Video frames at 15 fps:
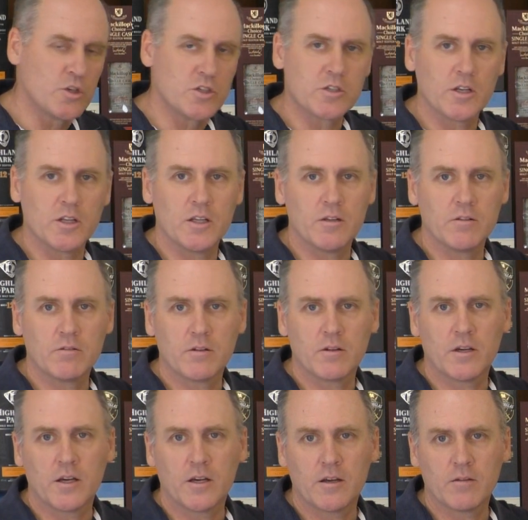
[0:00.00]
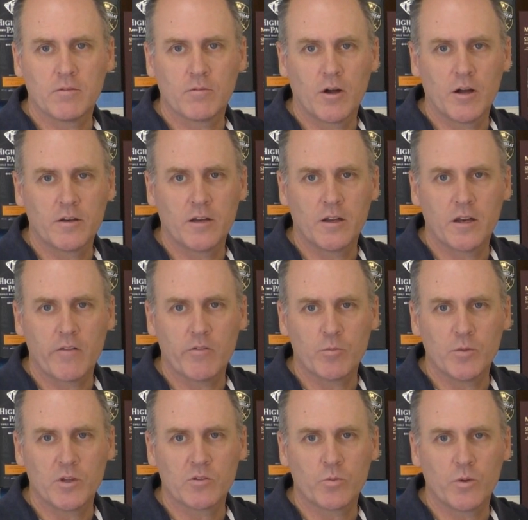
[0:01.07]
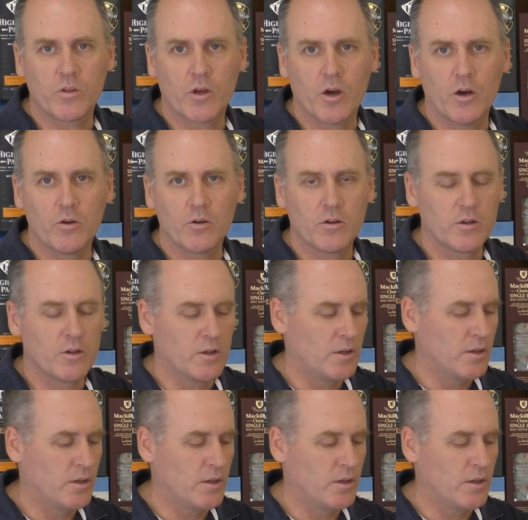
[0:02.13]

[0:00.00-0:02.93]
Usually I tend to have it mixed with Coke.